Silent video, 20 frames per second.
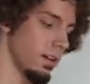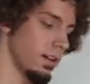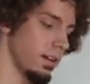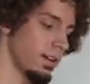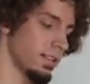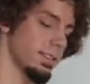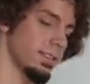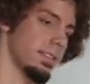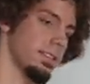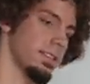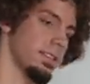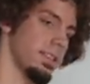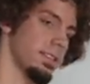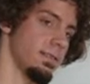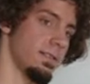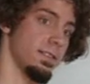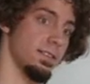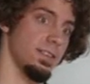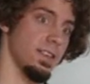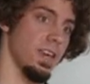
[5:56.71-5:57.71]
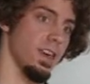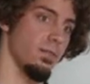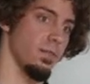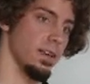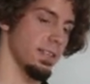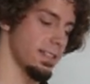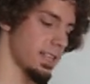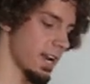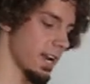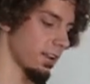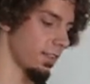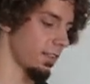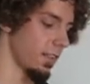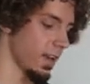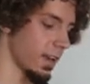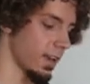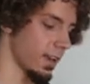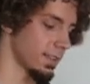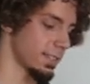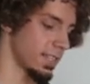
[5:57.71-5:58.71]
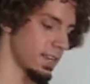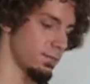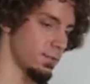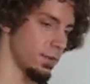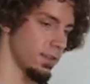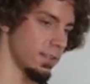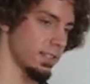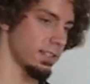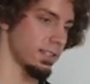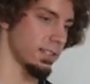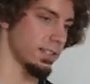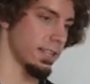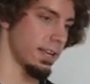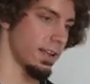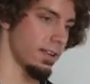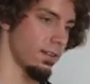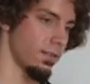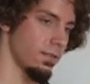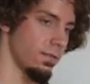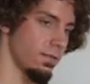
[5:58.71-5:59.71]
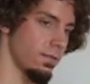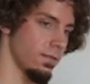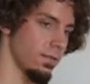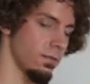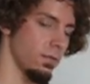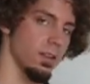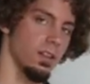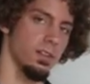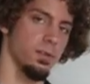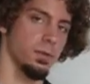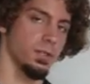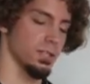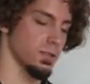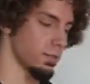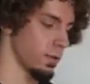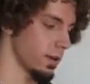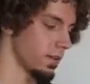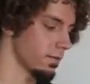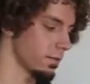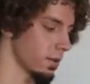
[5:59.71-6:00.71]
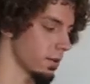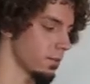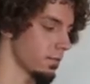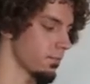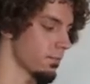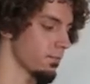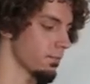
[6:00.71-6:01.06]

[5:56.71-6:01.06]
It's the same exact thing, except instead of, well, let me just play it for you.